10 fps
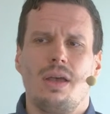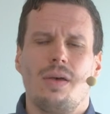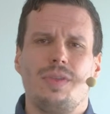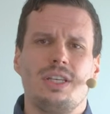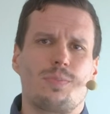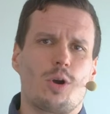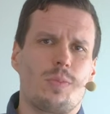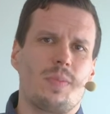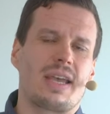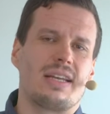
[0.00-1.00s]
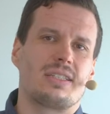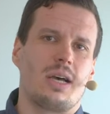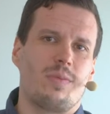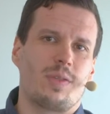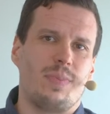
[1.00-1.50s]
This problem can
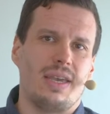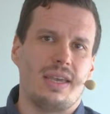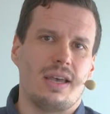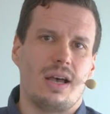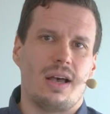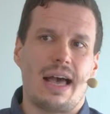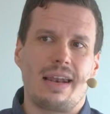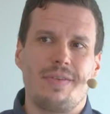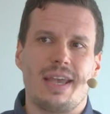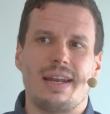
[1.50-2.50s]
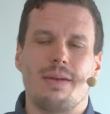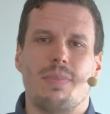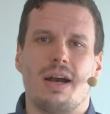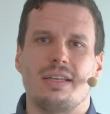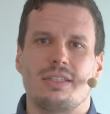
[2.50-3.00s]
somewhat be uh, alleviated
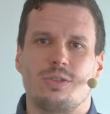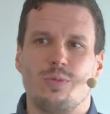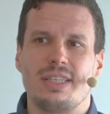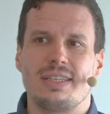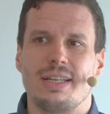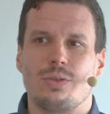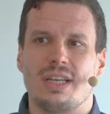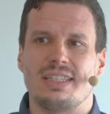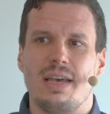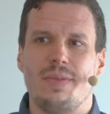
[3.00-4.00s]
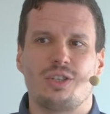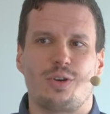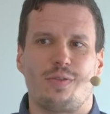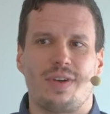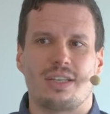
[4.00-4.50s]
by switching to a
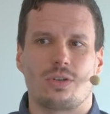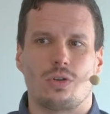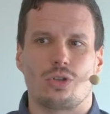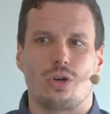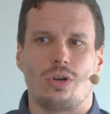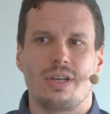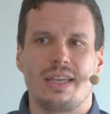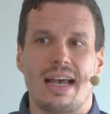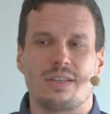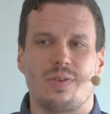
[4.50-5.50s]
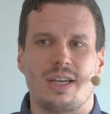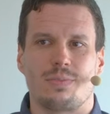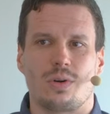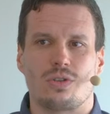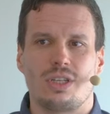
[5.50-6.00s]
semi-surface controlled gas phase
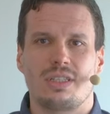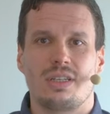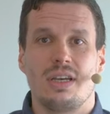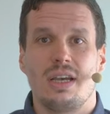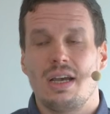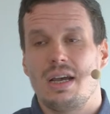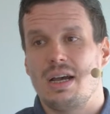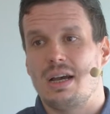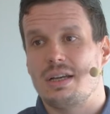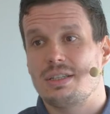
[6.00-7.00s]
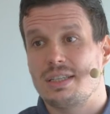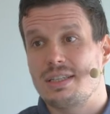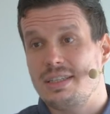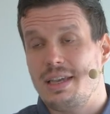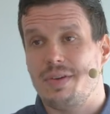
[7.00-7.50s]
process, uh, such as
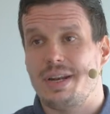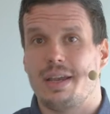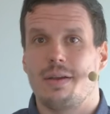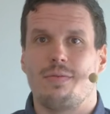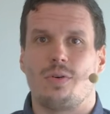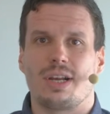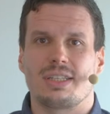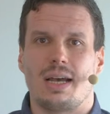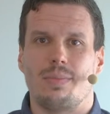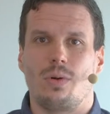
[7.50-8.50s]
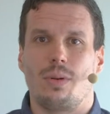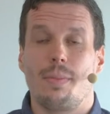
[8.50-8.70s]
CVD, for example.